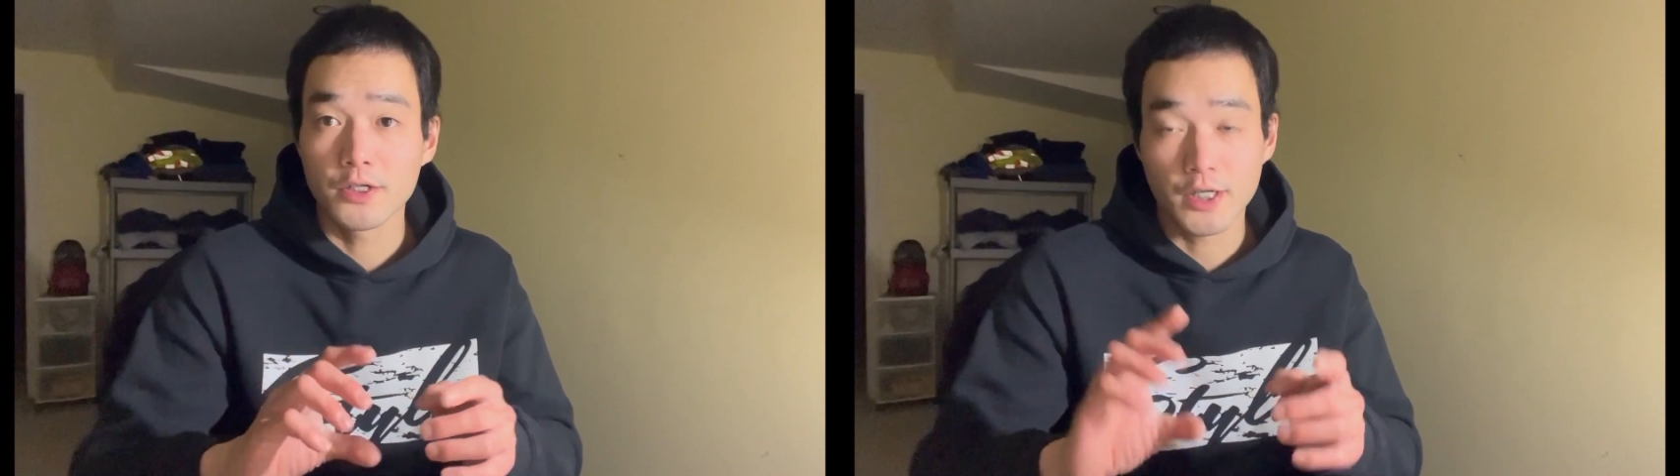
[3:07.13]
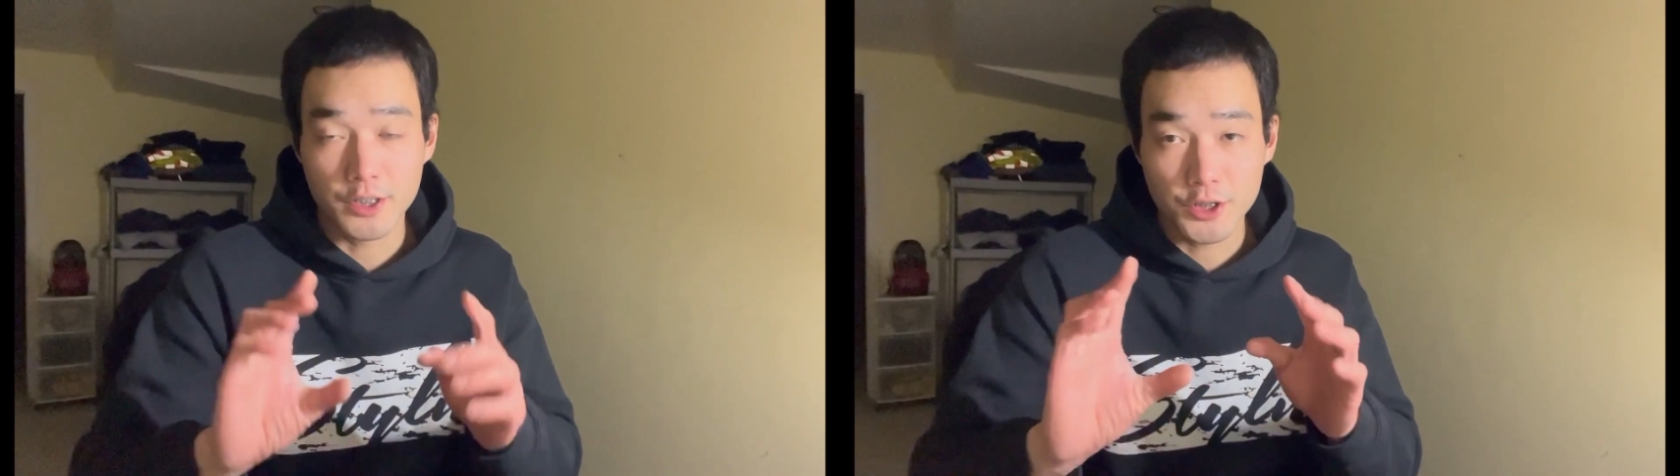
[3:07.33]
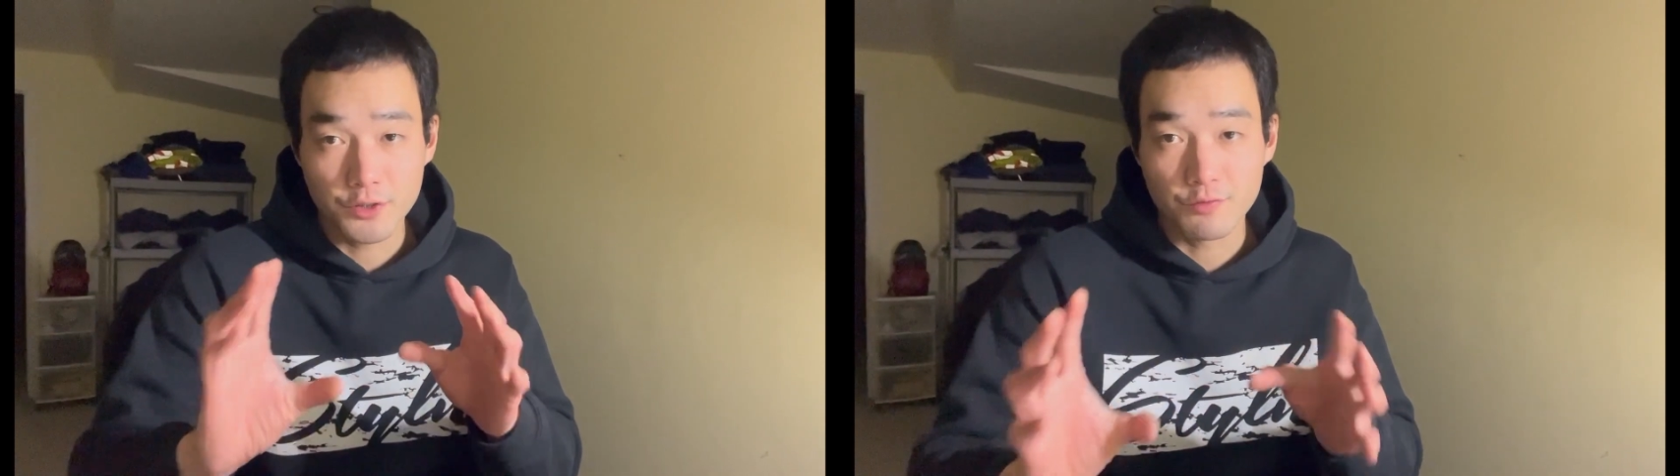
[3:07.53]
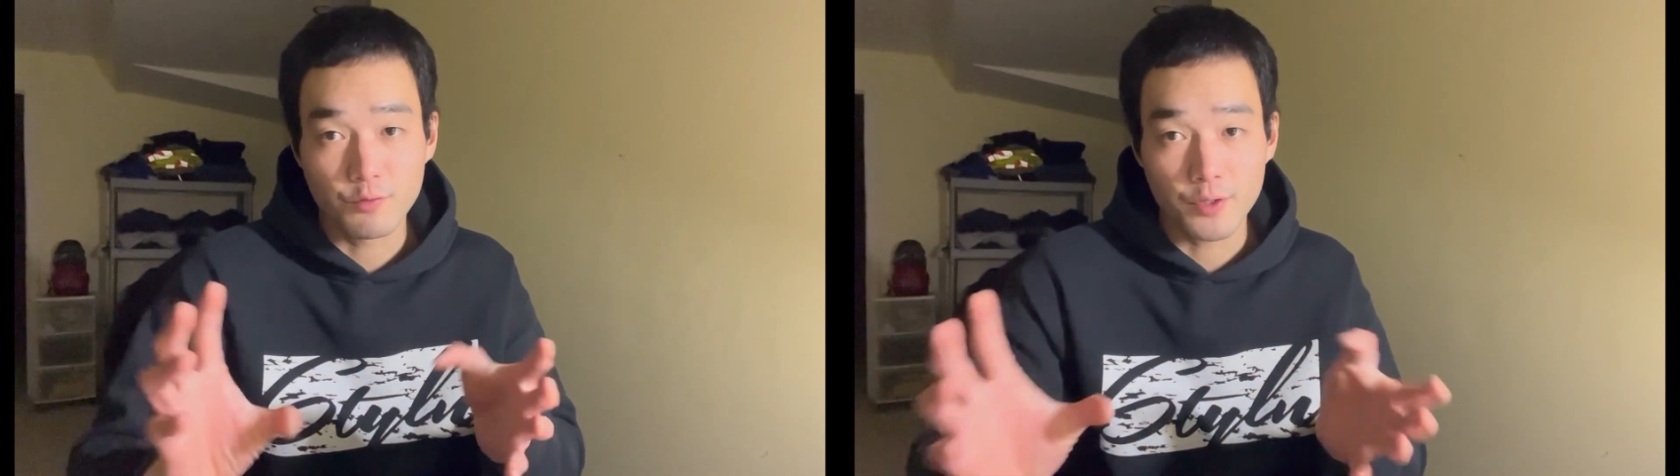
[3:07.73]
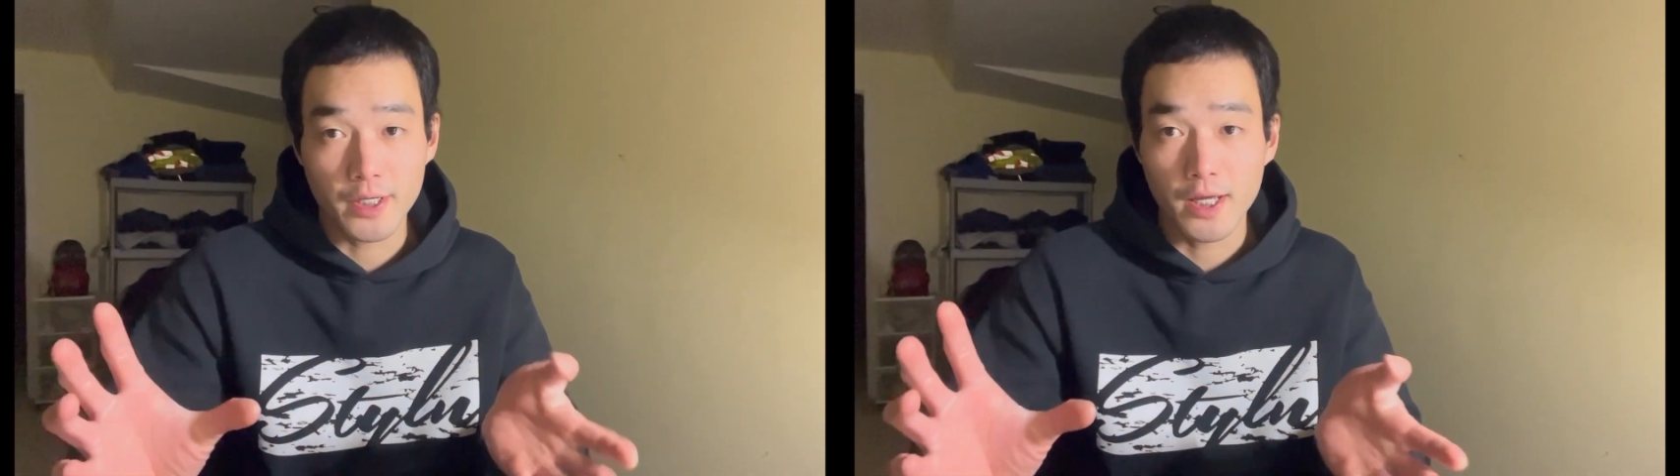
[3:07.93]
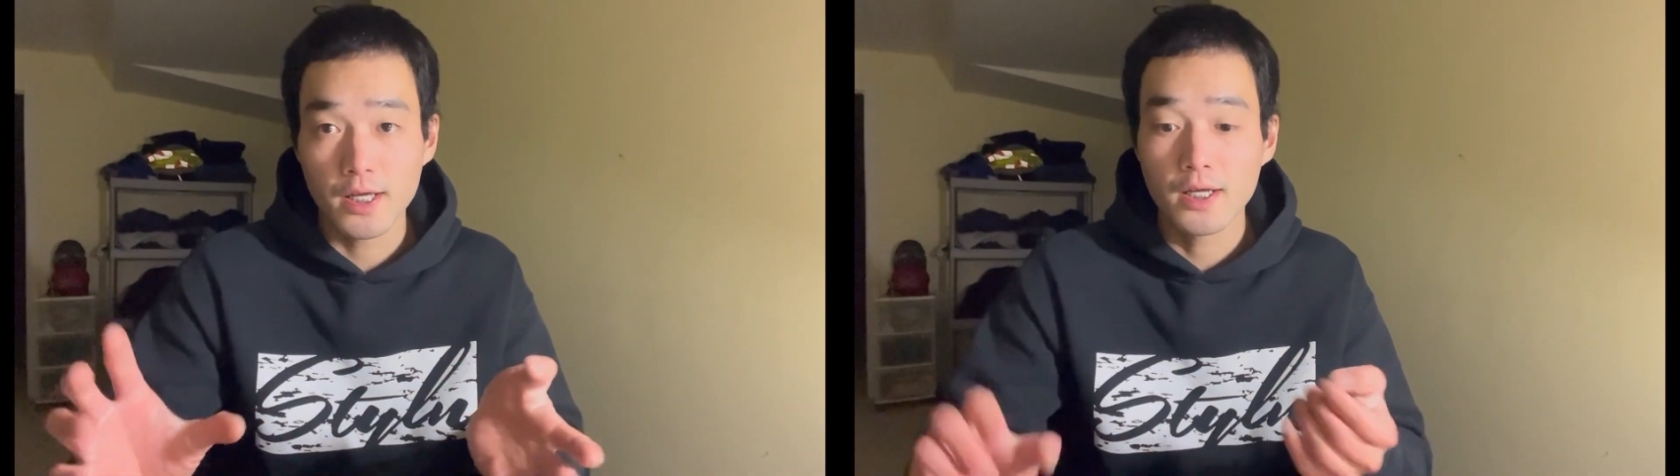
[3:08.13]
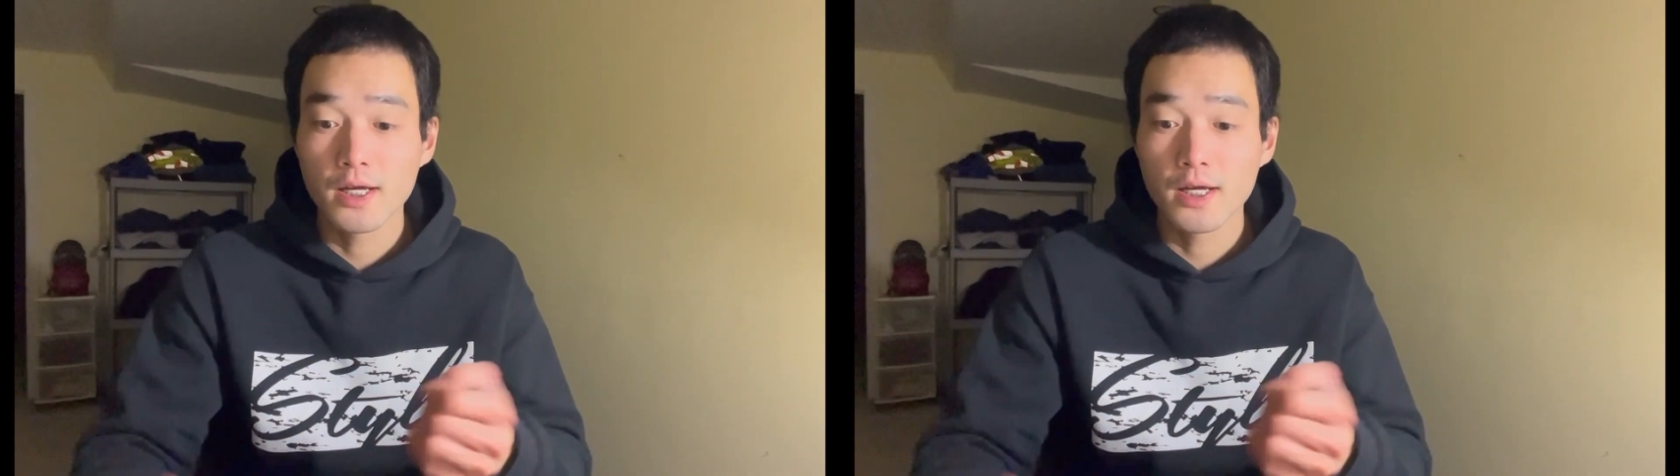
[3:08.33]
can shoot 4K,